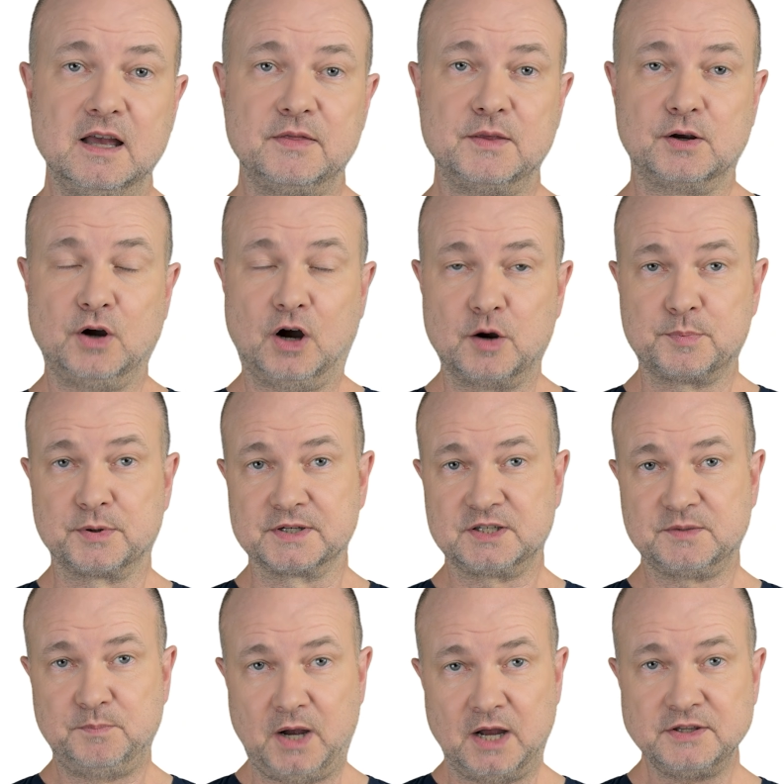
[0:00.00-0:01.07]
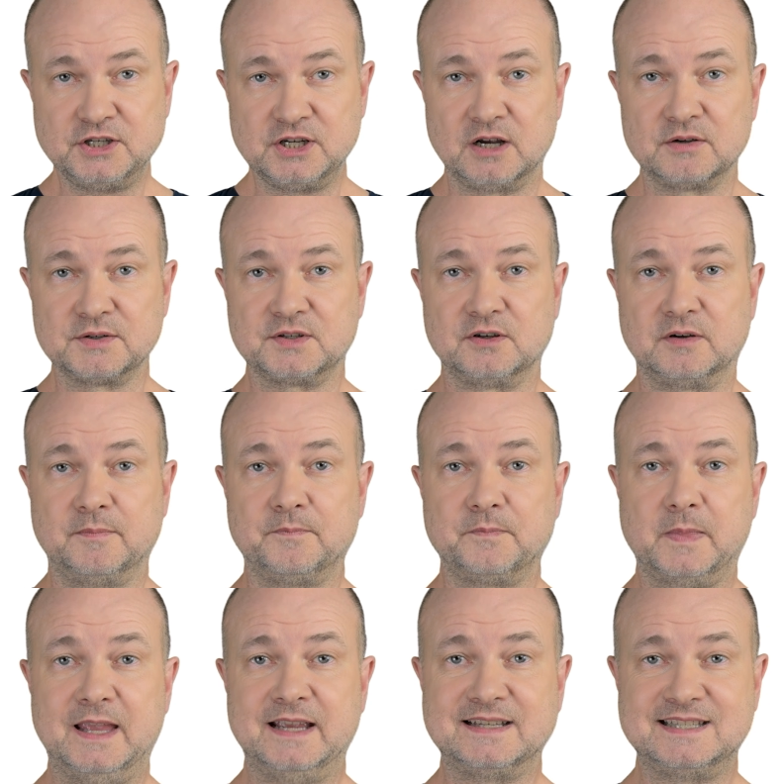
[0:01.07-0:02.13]
The corpus spongiosum
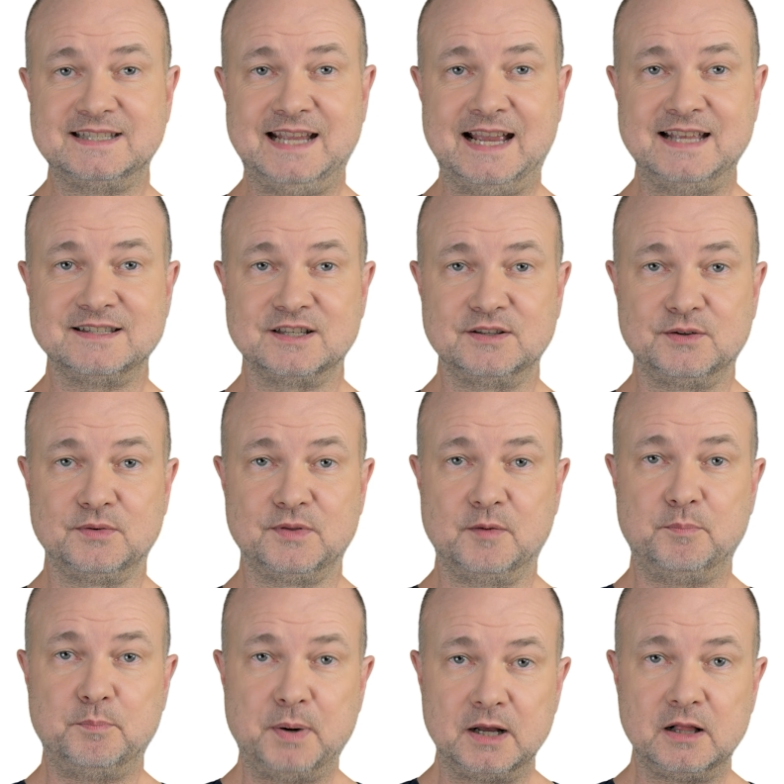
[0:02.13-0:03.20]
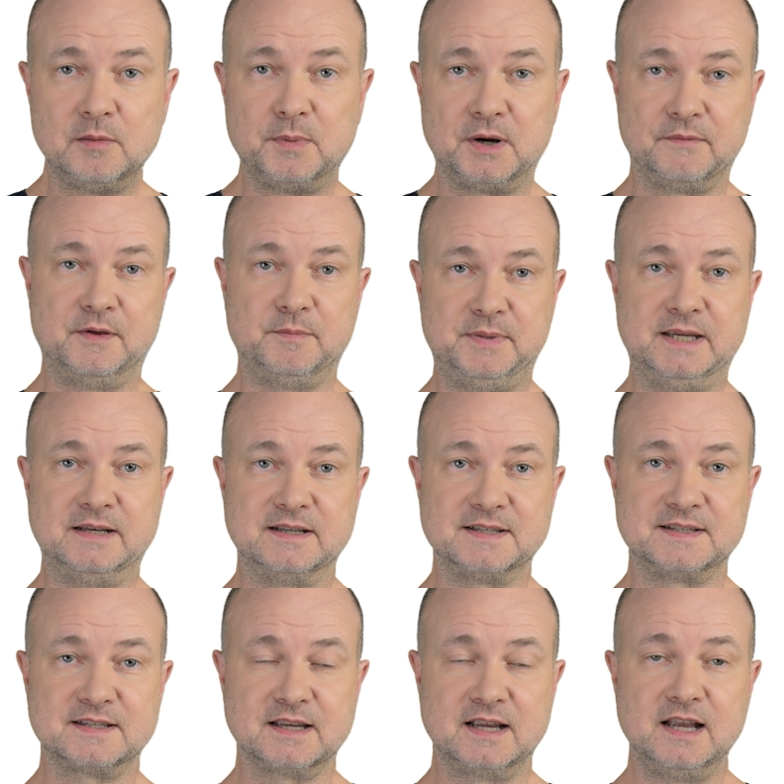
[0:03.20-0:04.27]
extends into the bulb of the
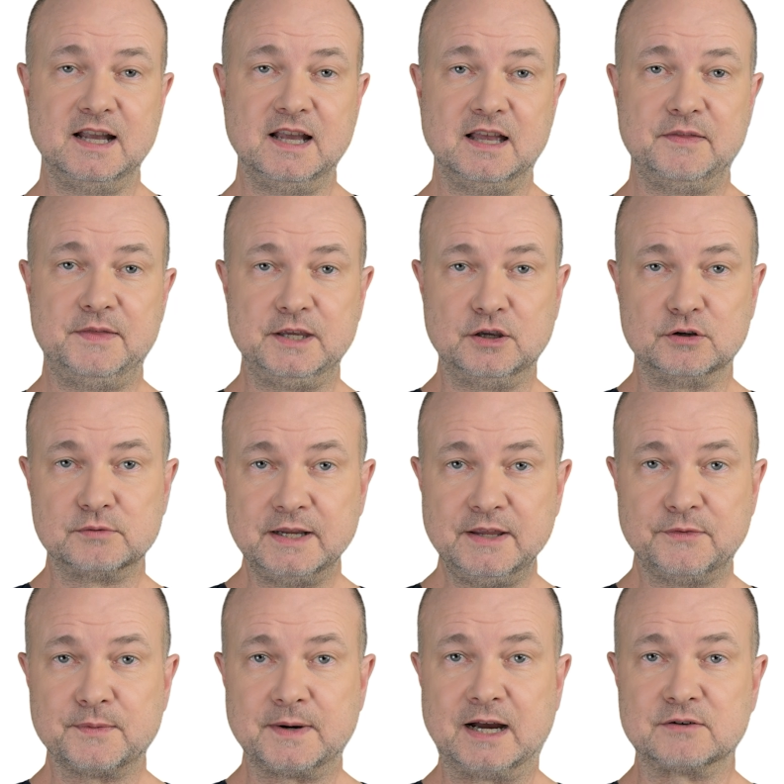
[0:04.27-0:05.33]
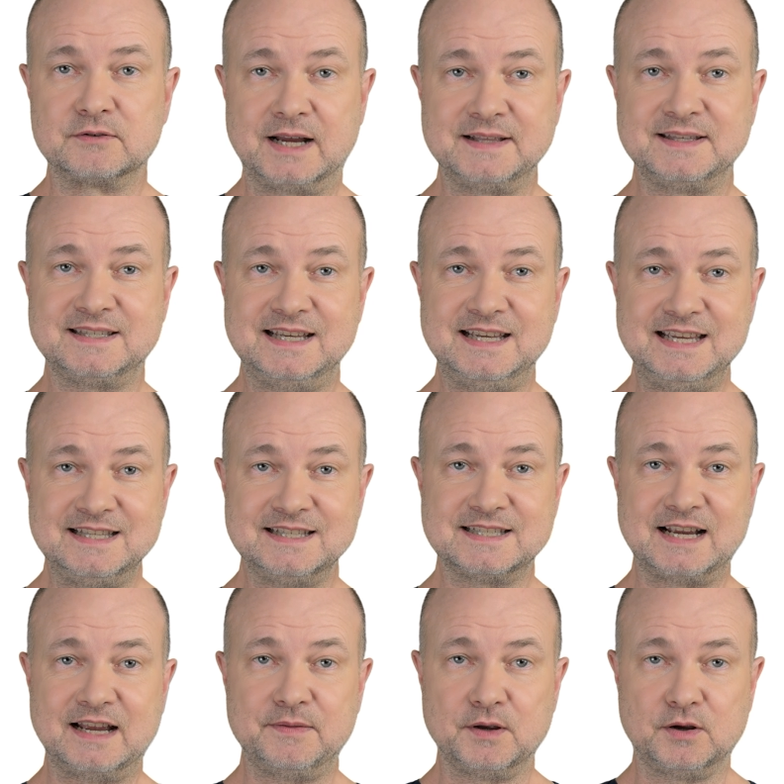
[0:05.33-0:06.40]
penis. The urethra runs
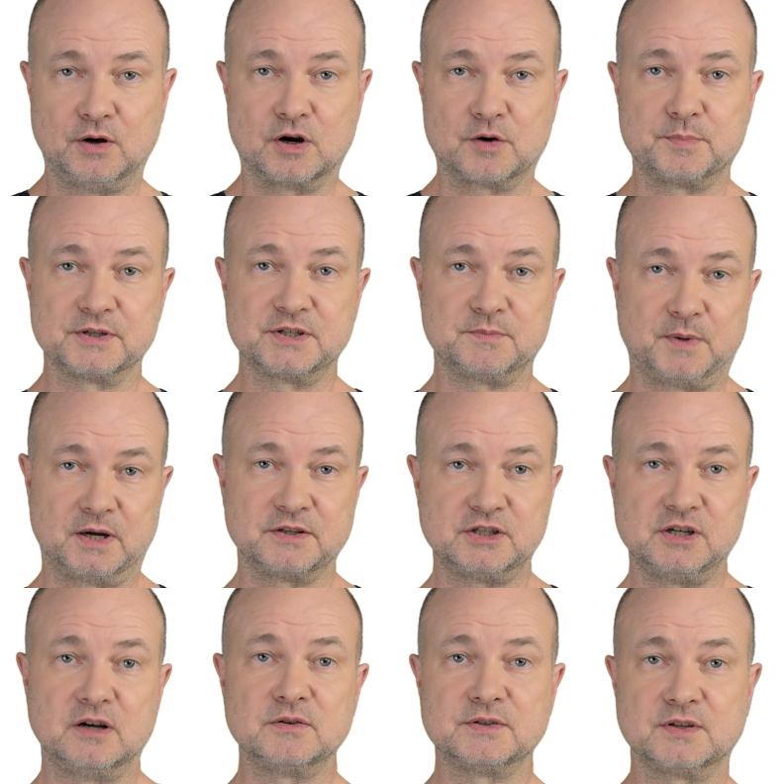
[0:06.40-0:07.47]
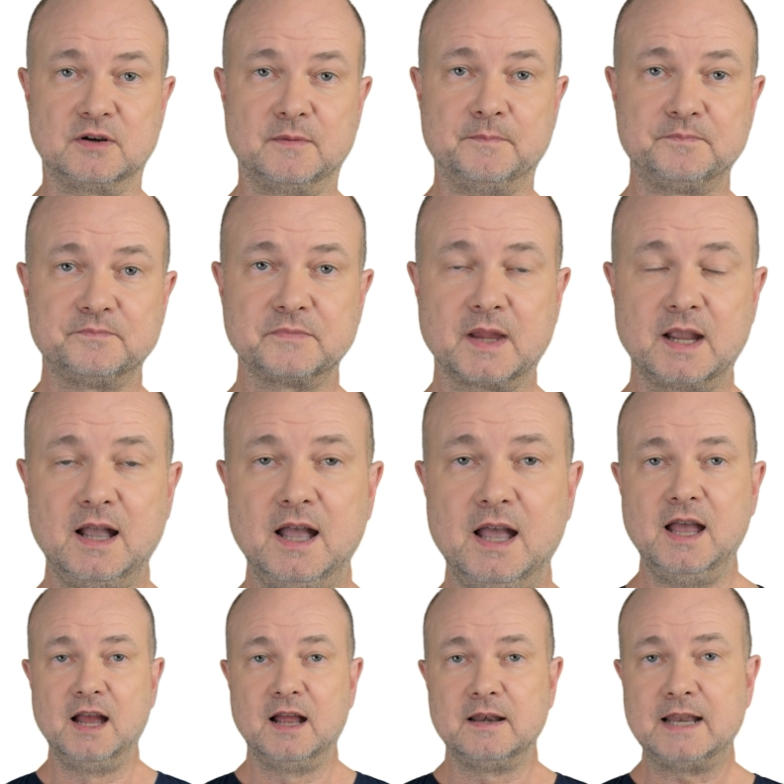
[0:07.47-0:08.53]
inside the corpus spongiosum.
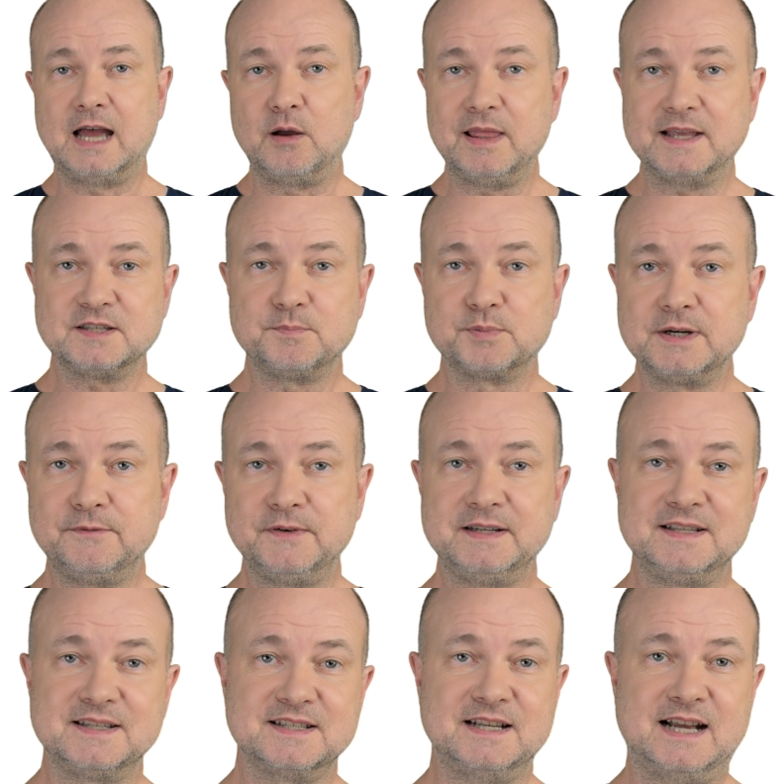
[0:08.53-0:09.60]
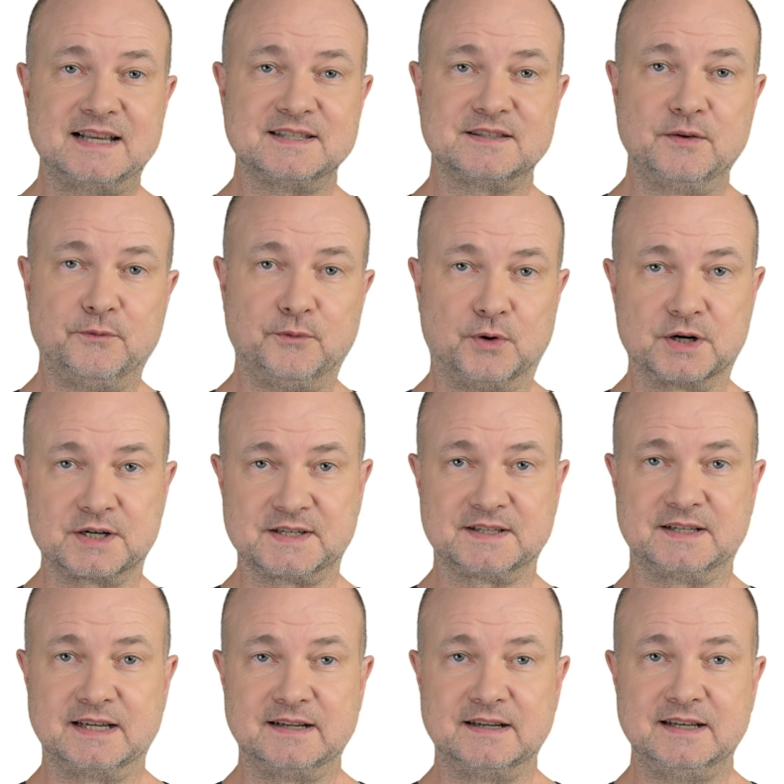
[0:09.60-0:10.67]
Now let's briefly discuss the
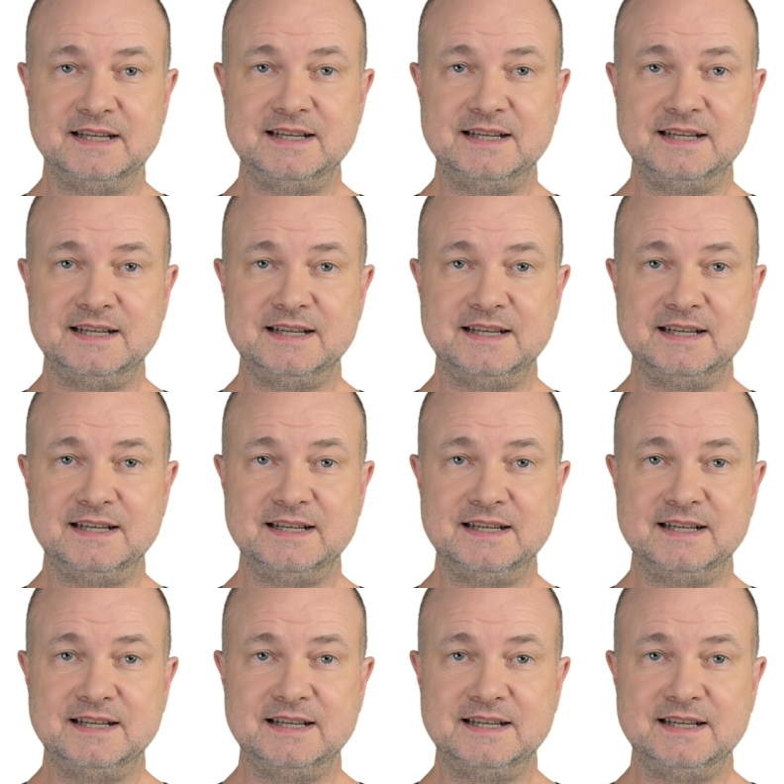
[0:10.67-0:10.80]
foreskin.